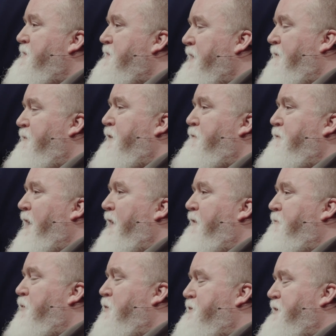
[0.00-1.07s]

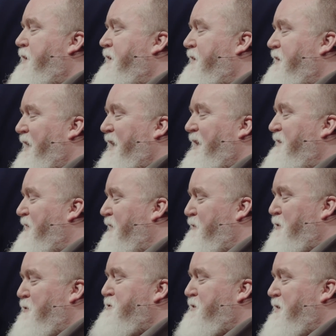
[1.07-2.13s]
75%, again, of
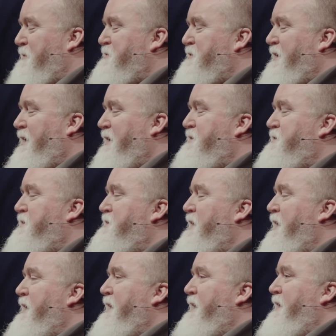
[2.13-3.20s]
those types of cases,
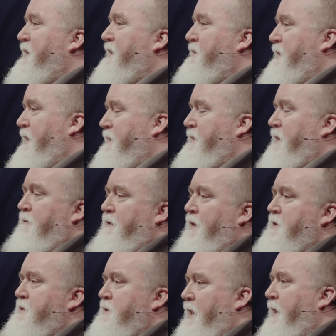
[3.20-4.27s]
they identify
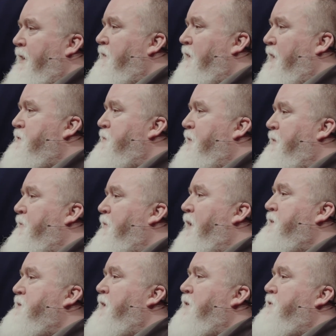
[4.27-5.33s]
as gay, lesbian,
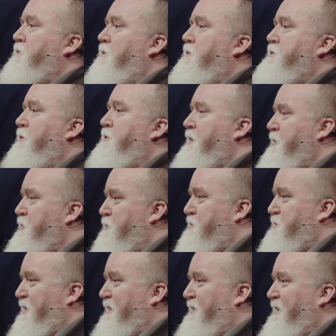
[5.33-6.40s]
bisexual. So it's
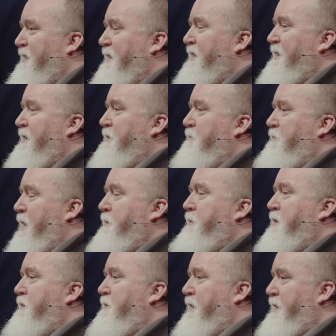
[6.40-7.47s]
interesting.
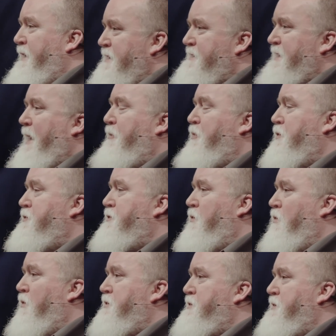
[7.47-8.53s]
Maybe it is apples and
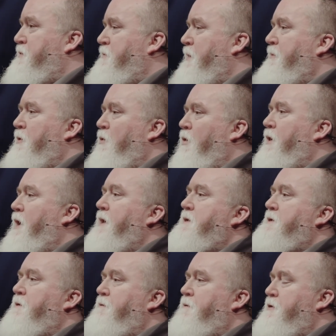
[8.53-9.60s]
oranges. Maybe we're not
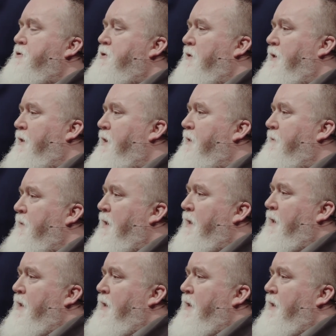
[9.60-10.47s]
sufficiently